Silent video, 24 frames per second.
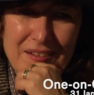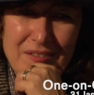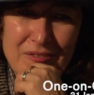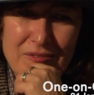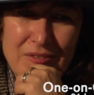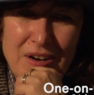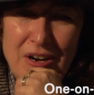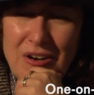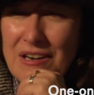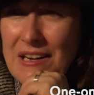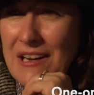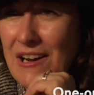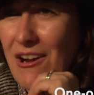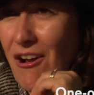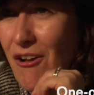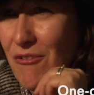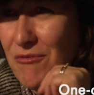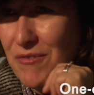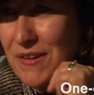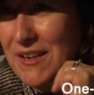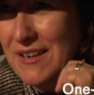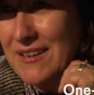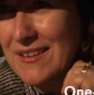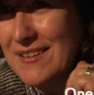very
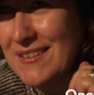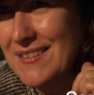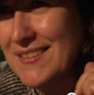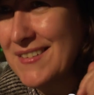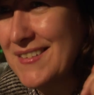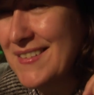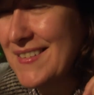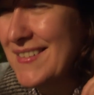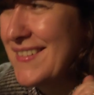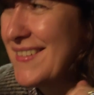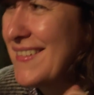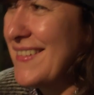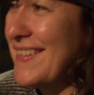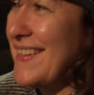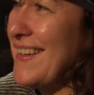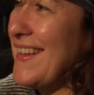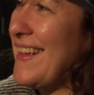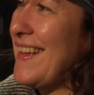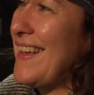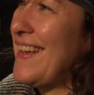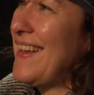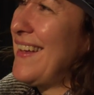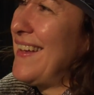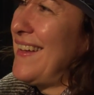loving. Yeah.
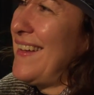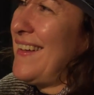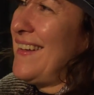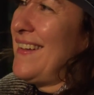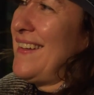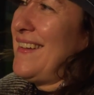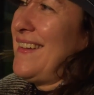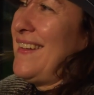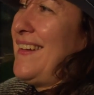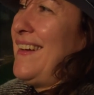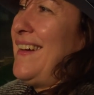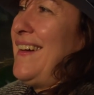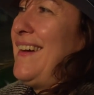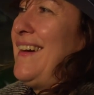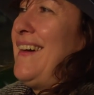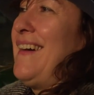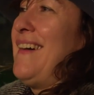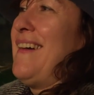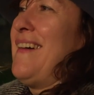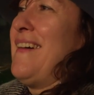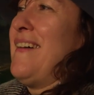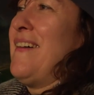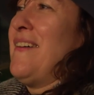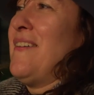
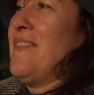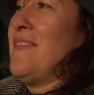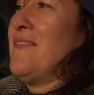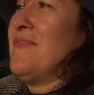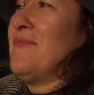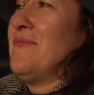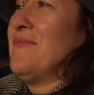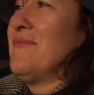Uh,